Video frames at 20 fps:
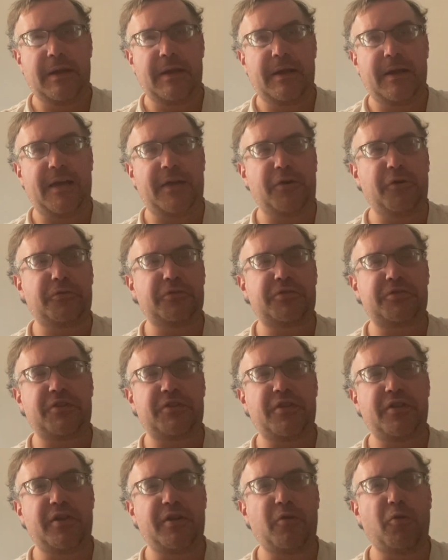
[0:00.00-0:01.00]
it goes to
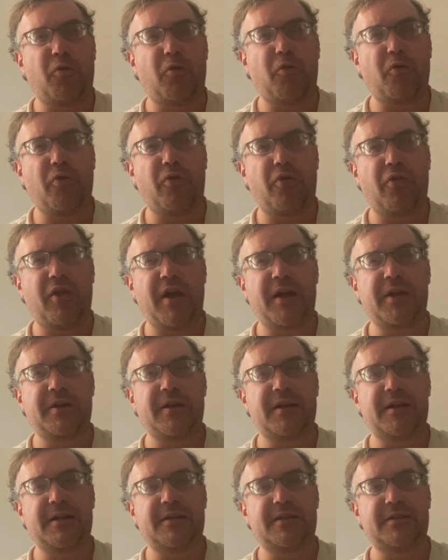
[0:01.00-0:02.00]
the old thing
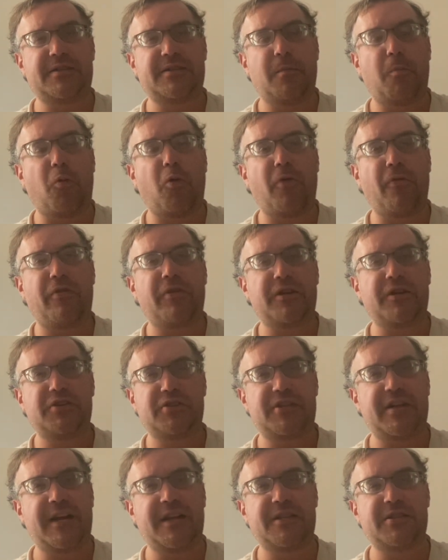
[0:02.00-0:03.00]
is the more things
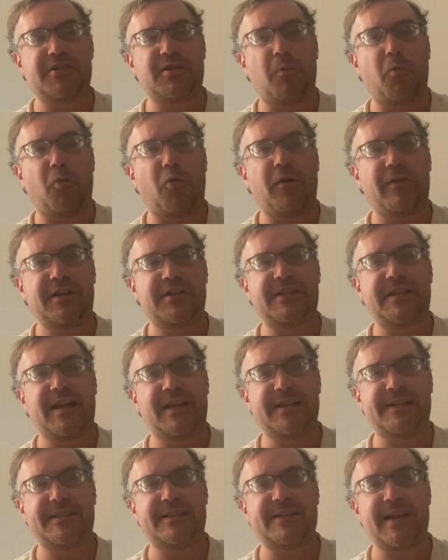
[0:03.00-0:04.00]
change, the more they stay
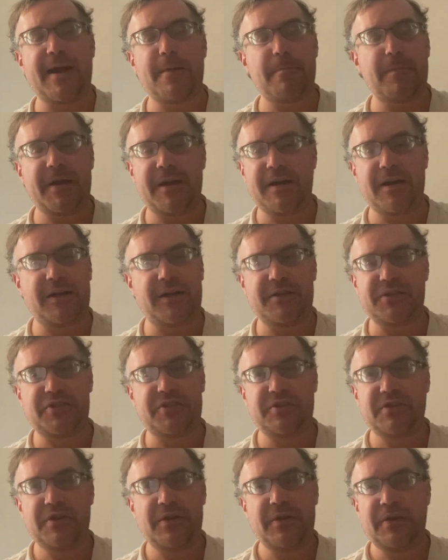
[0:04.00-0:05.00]
the same
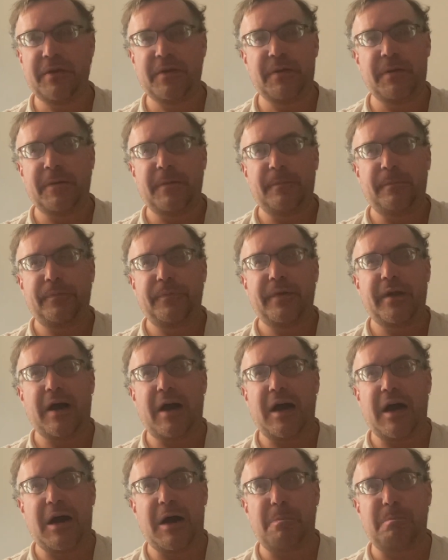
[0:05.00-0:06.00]
because
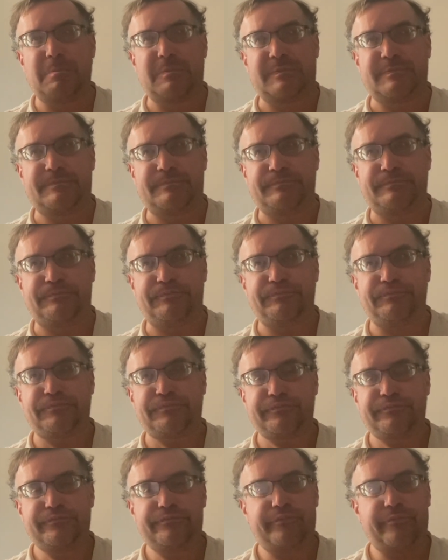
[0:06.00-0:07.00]
um,
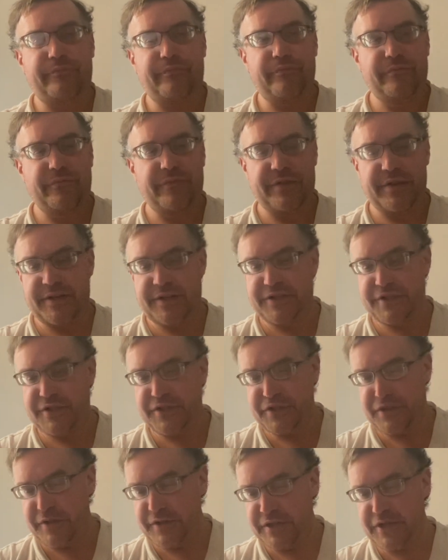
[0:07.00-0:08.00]
cause it's
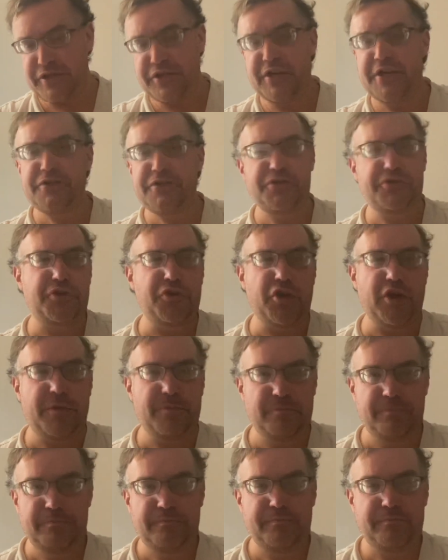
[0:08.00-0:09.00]
good, because change is good.